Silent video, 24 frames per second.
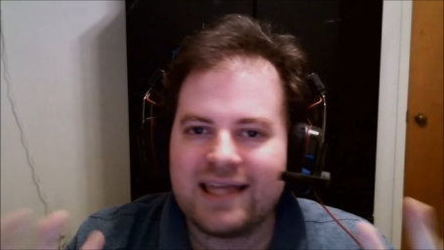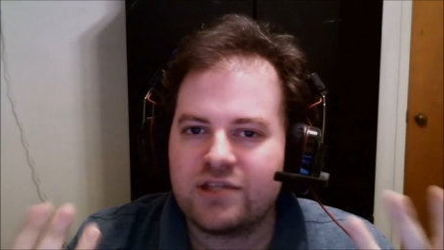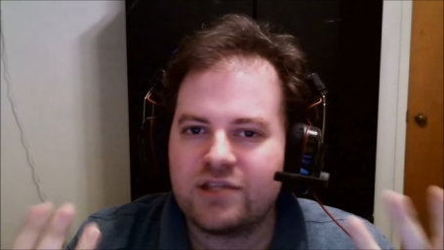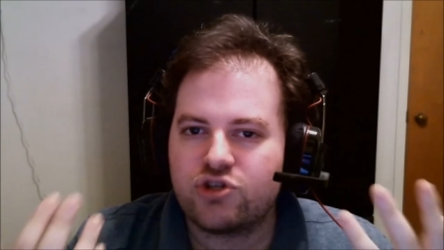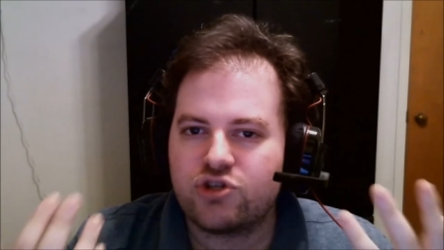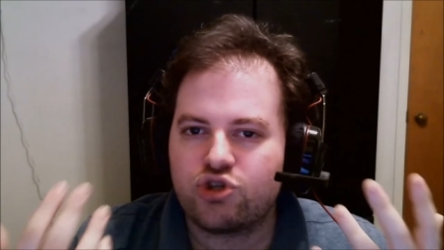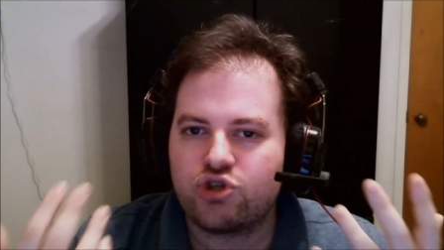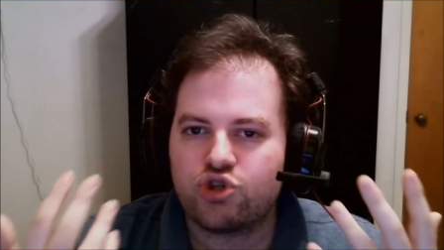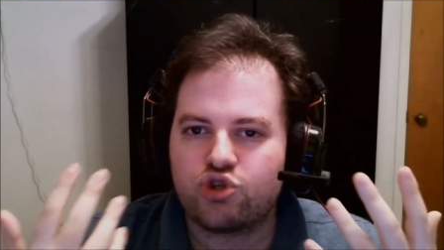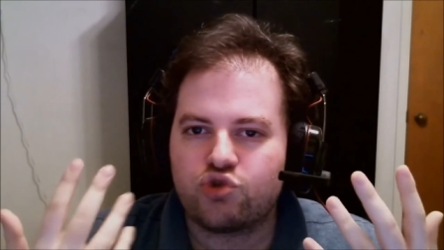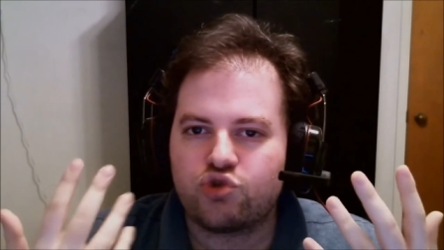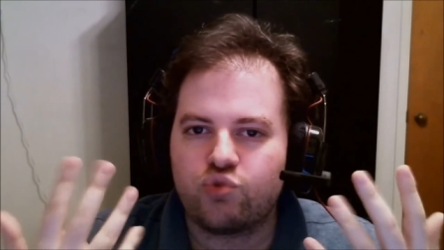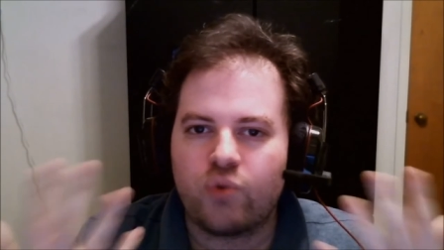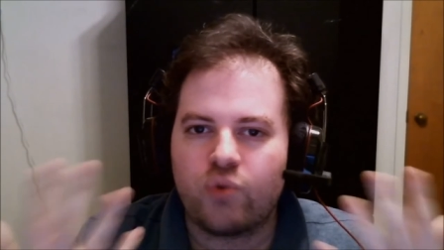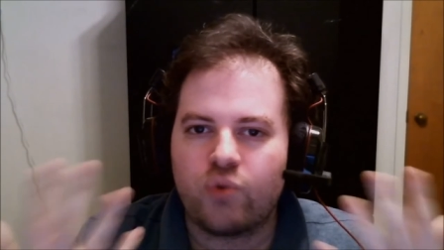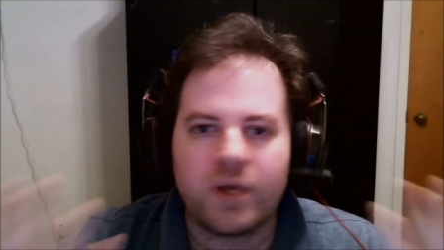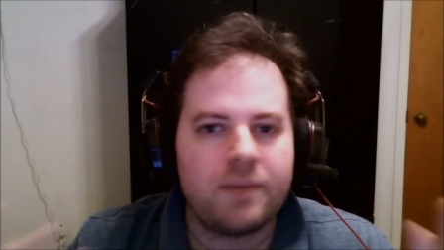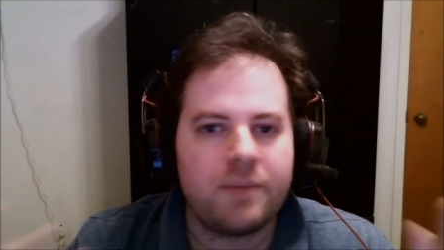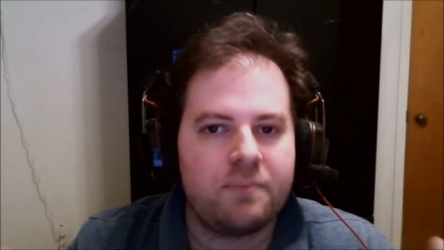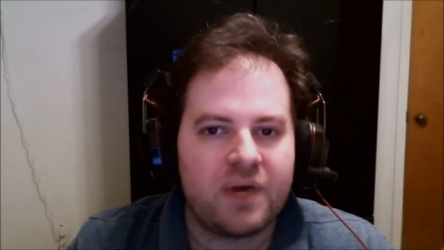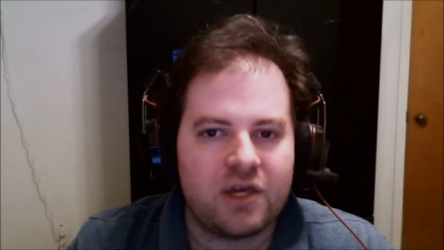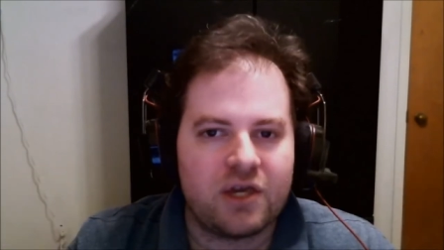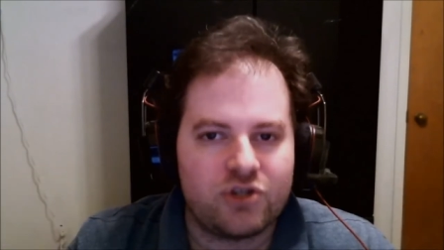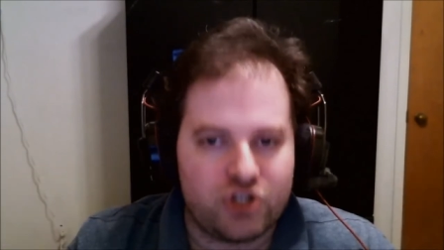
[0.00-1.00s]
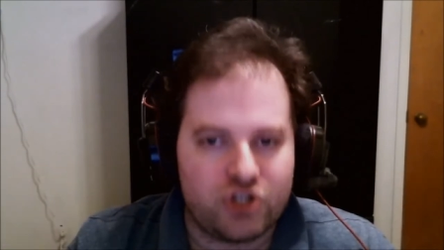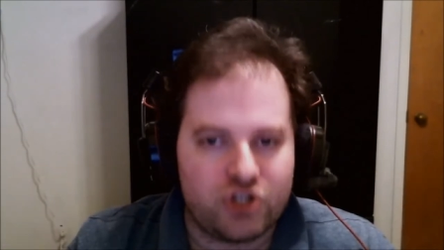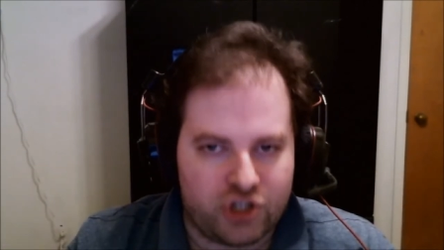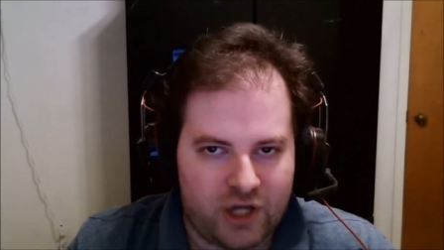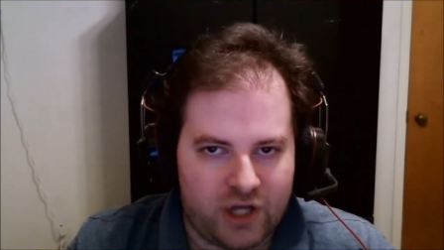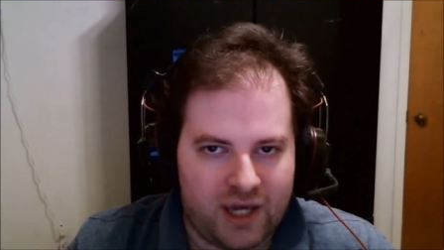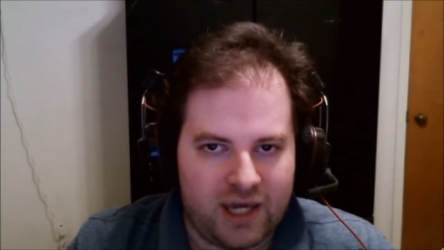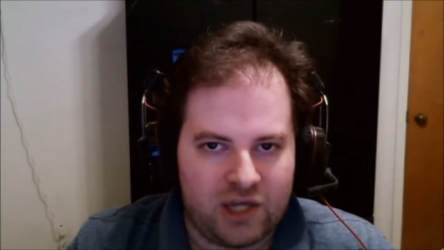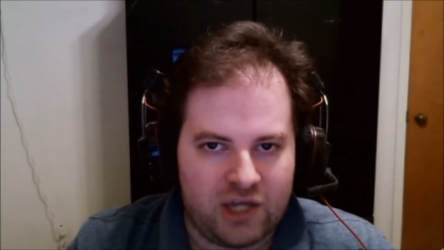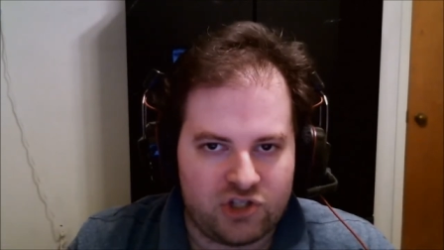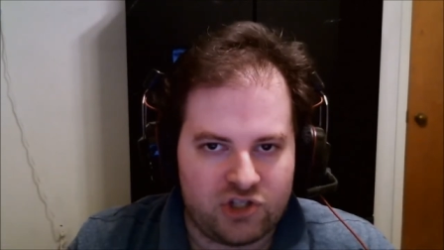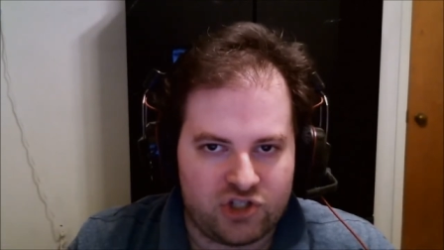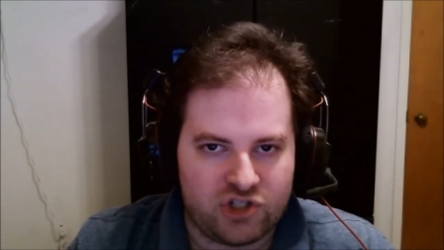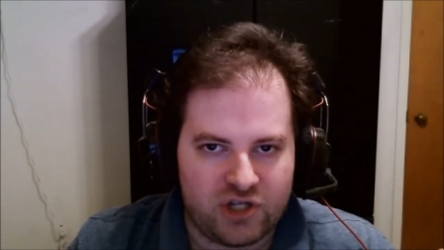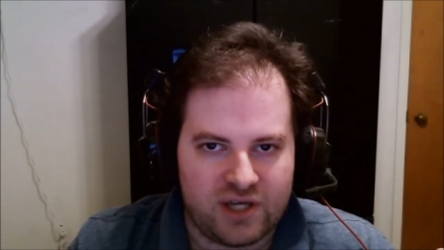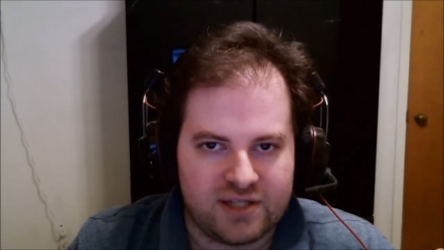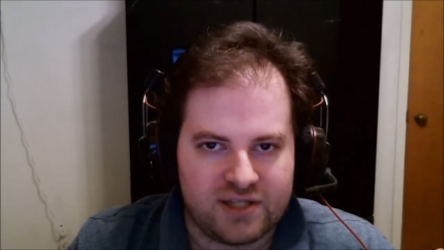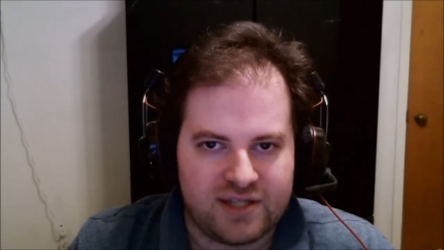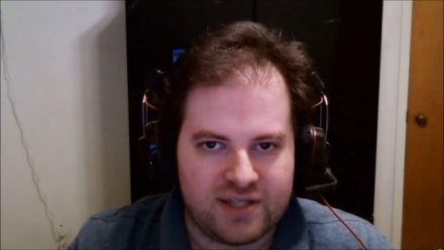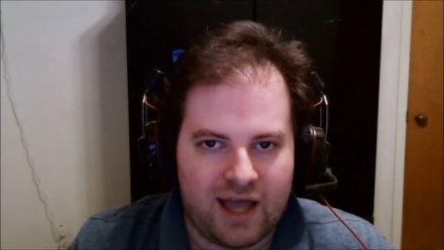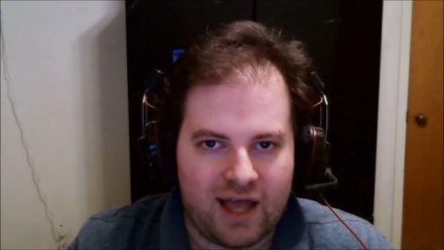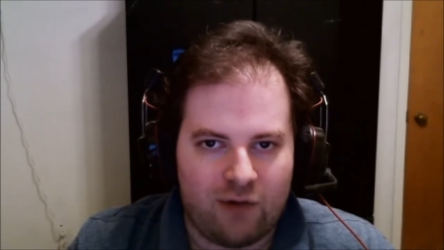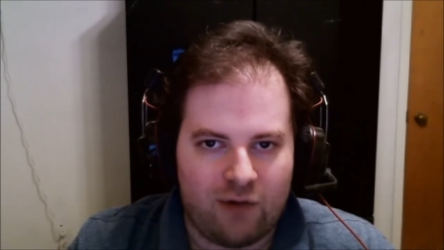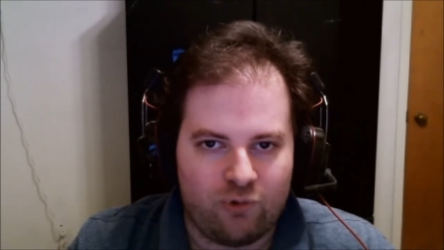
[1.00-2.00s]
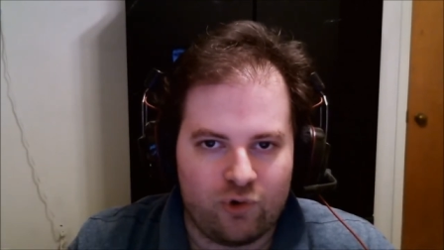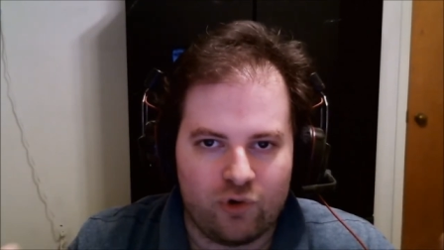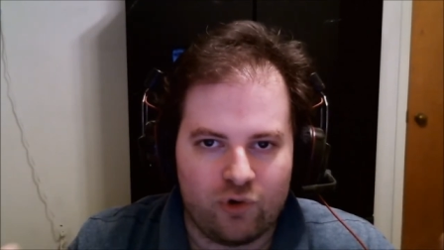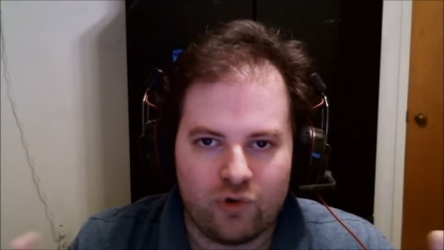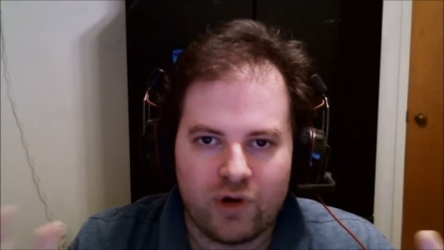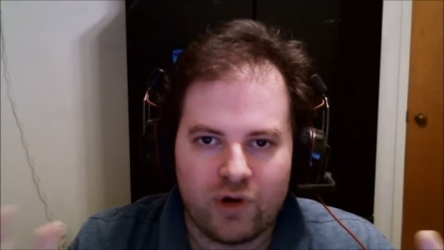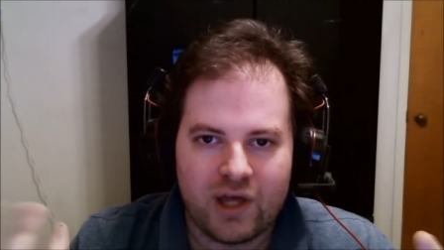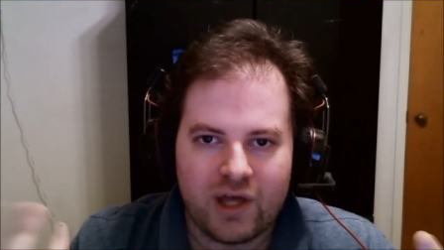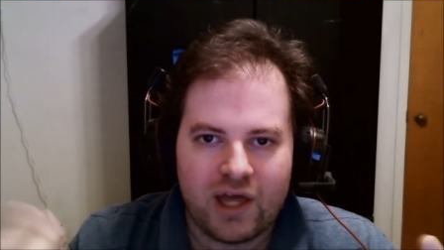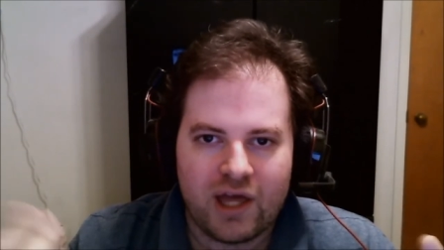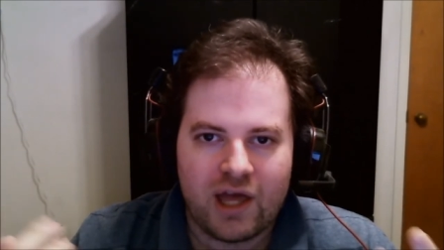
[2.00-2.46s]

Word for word: sweeping changes that will